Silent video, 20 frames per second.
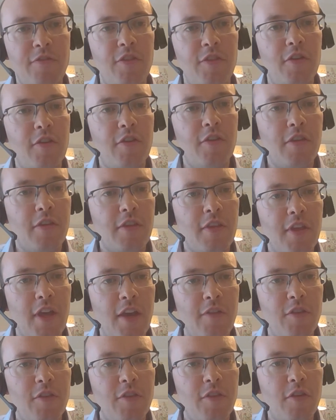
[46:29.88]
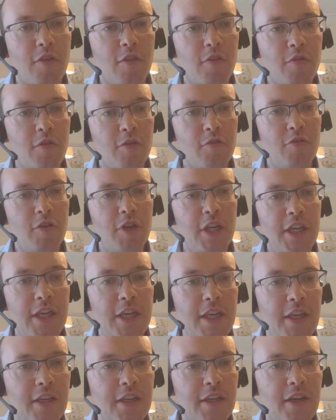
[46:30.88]
there's
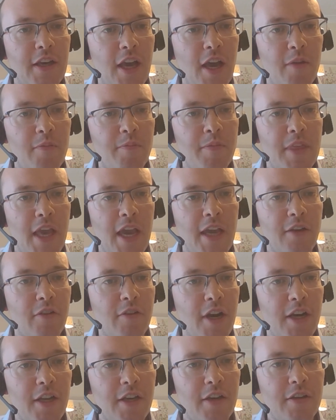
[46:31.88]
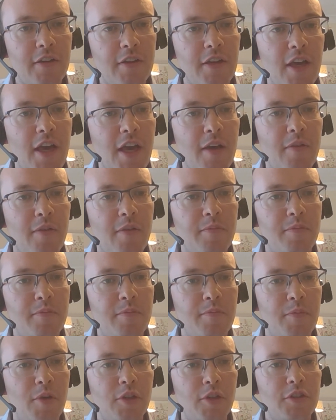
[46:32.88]
3 10 credit
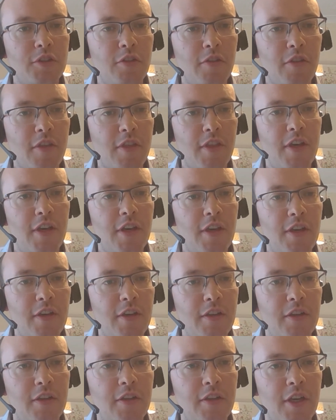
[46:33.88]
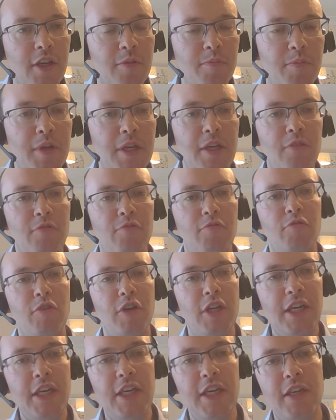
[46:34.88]
modules that can be
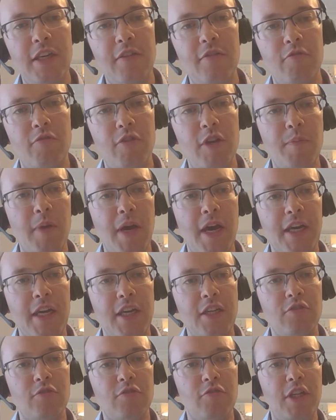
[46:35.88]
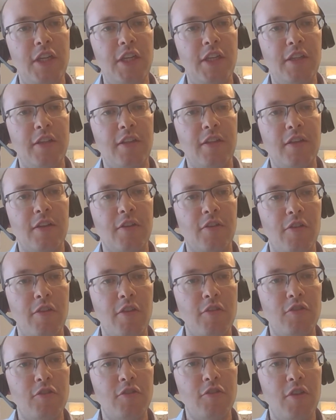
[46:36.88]
repackaged,
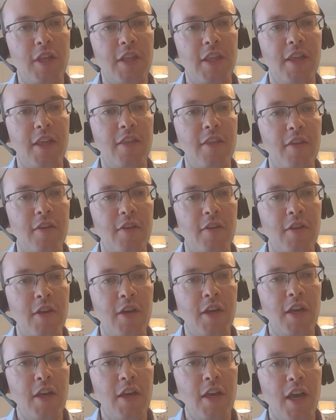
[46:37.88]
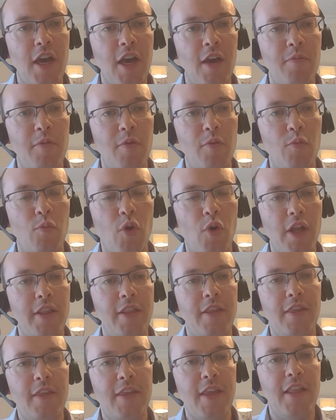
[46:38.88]
reconstituted into
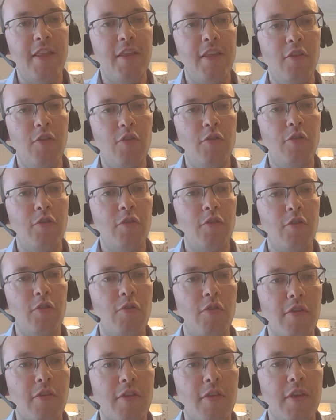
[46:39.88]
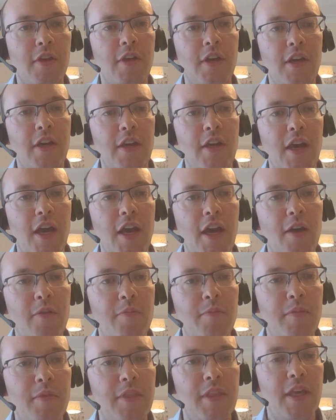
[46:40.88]
one standalone course,
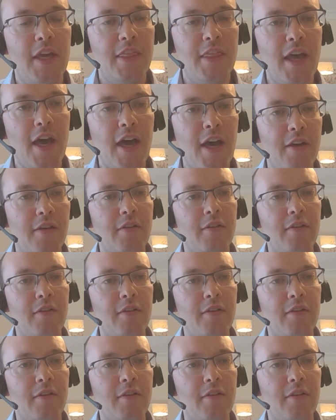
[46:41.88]
then that,